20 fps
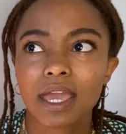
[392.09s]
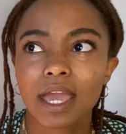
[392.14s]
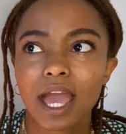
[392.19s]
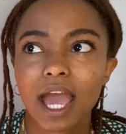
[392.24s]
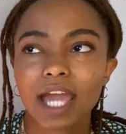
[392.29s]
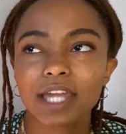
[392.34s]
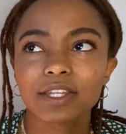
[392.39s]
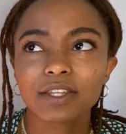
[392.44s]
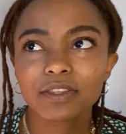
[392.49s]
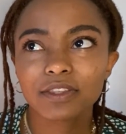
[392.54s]

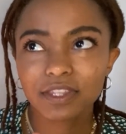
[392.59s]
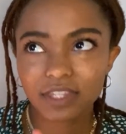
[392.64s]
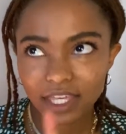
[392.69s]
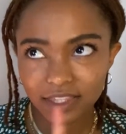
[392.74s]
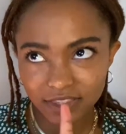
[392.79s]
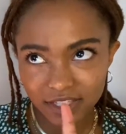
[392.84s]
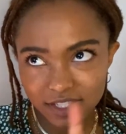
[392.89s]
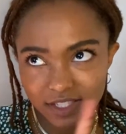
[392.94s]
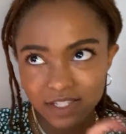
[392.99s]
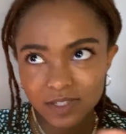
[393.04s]
And
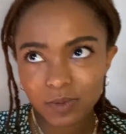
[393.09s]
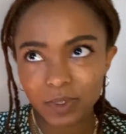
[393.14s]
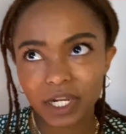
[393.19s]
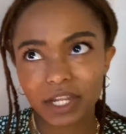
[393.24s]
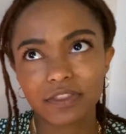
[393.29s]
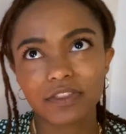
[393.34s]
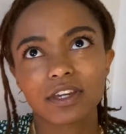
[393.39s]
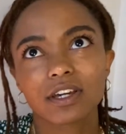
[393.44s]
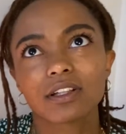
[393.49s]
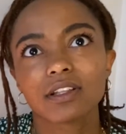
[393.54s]
this is what I
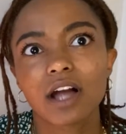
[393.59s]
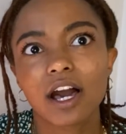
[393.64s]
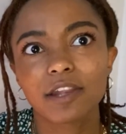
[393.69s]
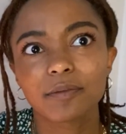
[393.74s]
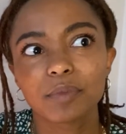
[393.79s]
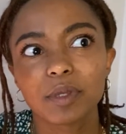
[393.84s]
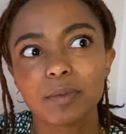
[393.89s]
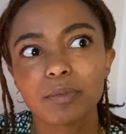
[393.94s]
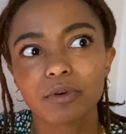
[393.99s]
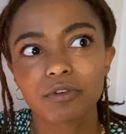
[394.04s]
think a lot of
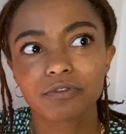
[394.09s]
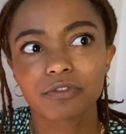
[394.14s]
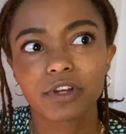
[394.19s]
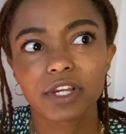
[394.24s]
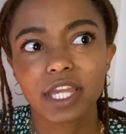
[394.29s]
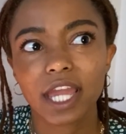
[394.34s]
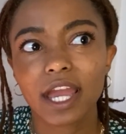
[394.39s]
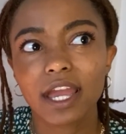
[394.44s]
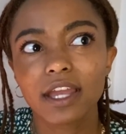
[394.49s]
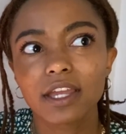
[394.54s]
people
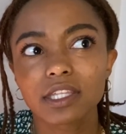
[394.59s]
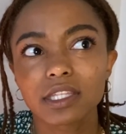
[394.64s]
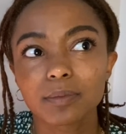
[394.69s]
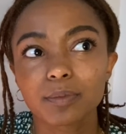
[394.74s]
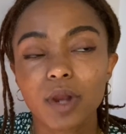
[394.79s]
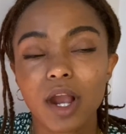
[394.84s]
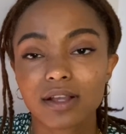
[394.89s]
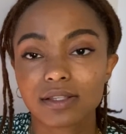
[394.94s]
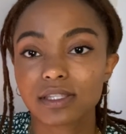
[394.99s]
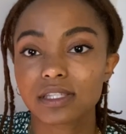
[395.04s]
forget in the
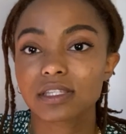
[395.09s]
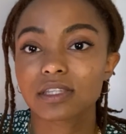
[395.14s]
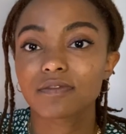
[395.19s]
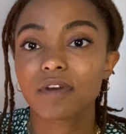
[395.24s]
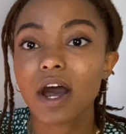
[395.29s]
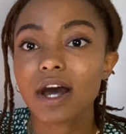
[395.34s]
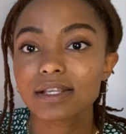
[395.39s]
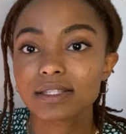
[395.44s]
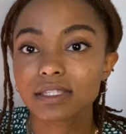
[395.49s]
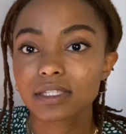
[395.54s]
process of
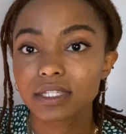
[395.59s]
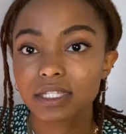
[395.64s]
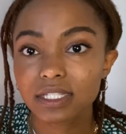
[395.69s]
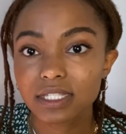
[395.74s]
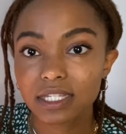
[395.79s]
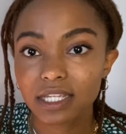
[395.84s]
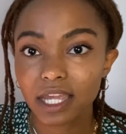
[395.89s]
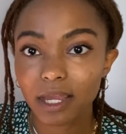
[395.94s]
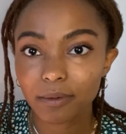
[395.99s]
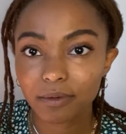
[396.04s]
hustling to
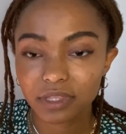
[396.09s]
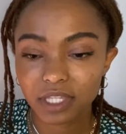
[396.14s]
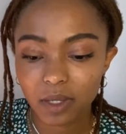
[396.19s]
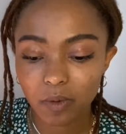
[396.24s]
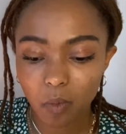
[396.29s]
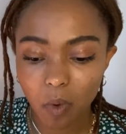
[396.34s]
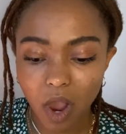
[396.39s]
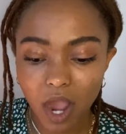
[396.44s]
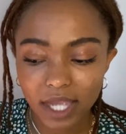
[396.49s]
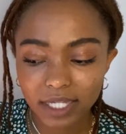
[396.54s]
get what they
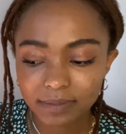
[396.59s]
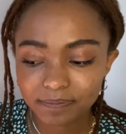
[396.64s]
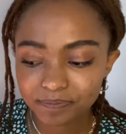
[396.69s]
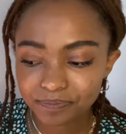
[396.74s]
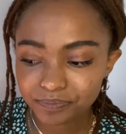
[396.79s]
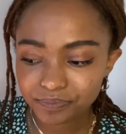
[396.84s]
want.